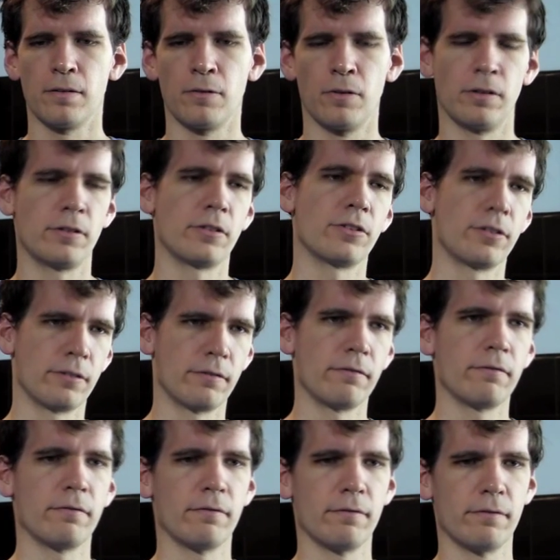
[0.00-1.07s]
which,
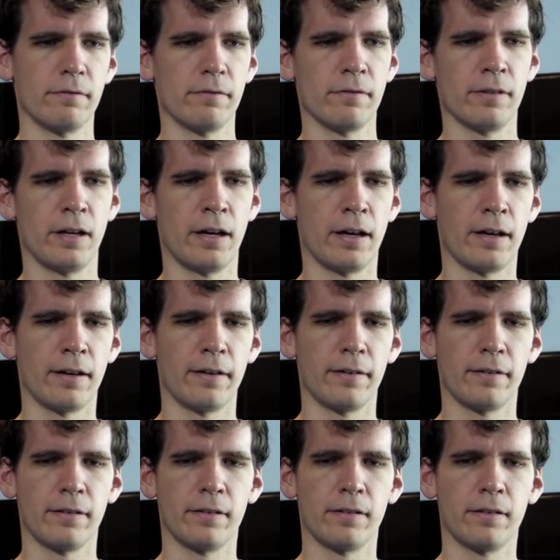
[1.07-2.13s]
uh,
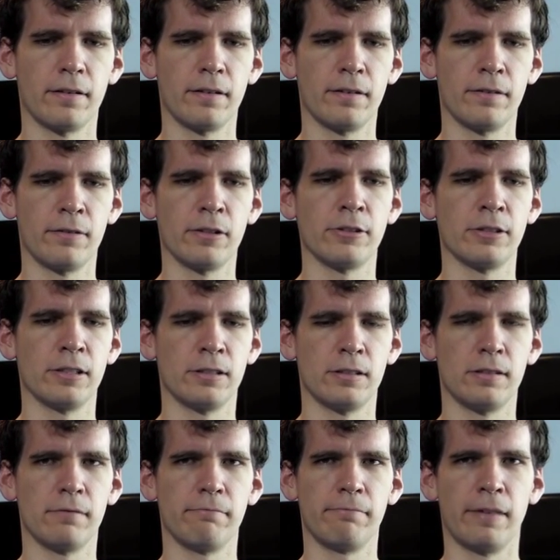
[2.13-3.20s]
which is
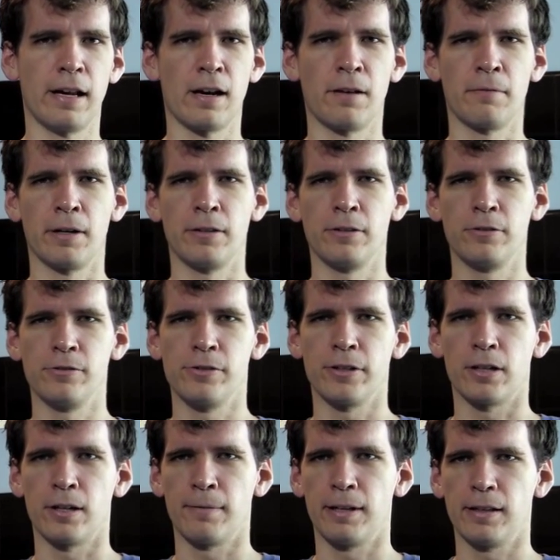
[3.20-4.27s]
now my new
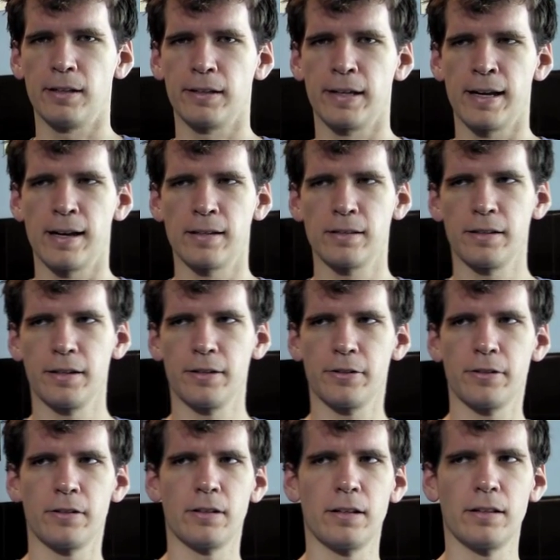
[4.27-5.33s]
job at the gas
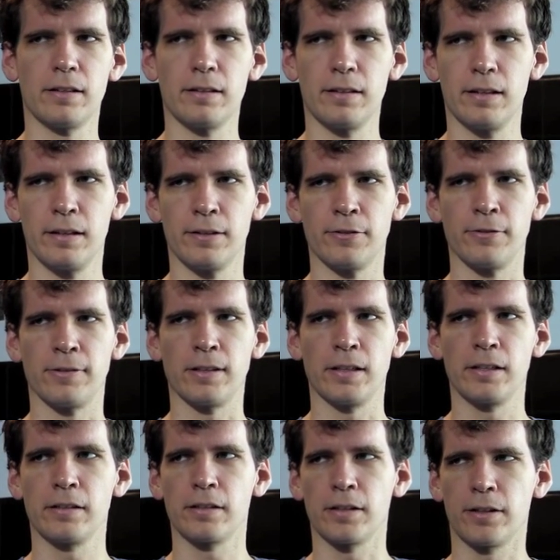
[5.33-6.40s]
station, and it's
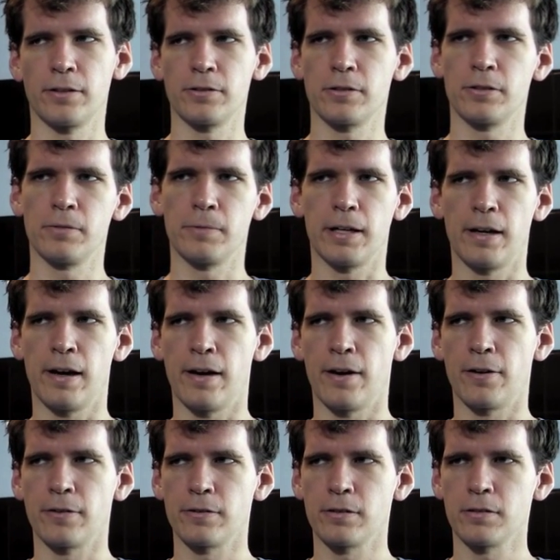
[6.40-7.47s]
really close to my
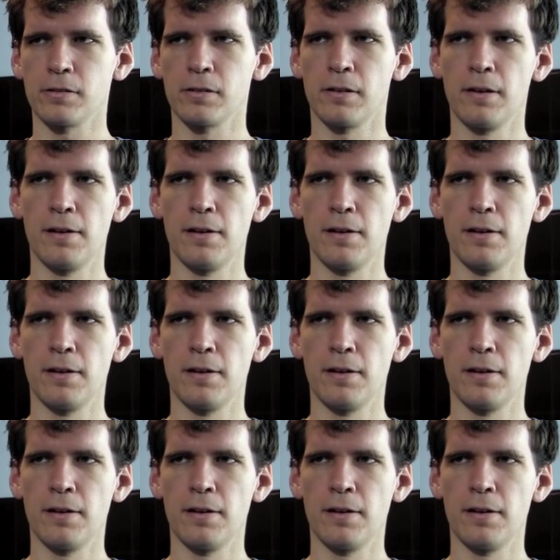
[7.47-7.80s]
house.